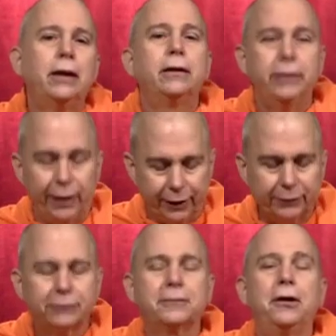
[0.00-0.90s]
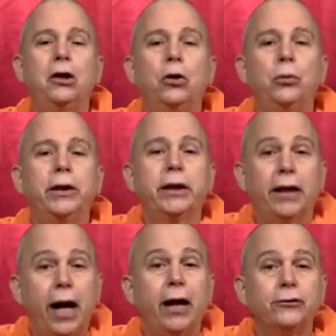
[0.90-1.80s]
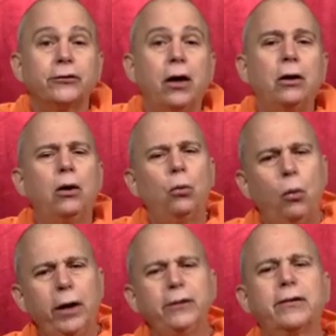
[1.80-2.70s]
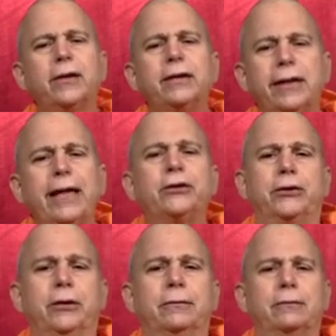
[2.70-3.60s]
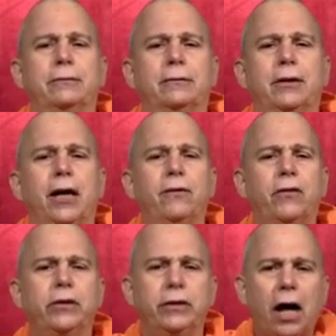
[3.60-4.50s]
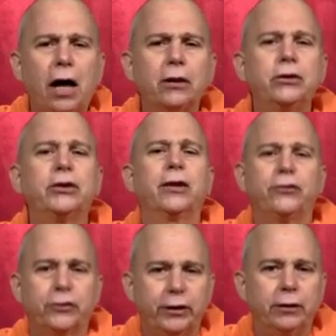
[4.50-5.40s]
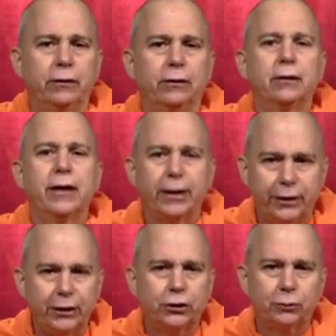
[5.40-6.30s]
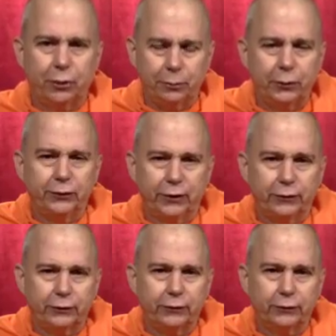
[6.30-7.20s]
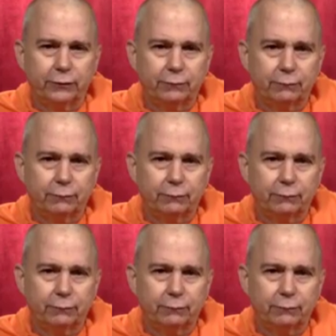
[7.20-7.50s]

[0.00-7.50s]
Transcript: Next, we can ask, what is the nature of the knowledge and skill that Ishvara possesses?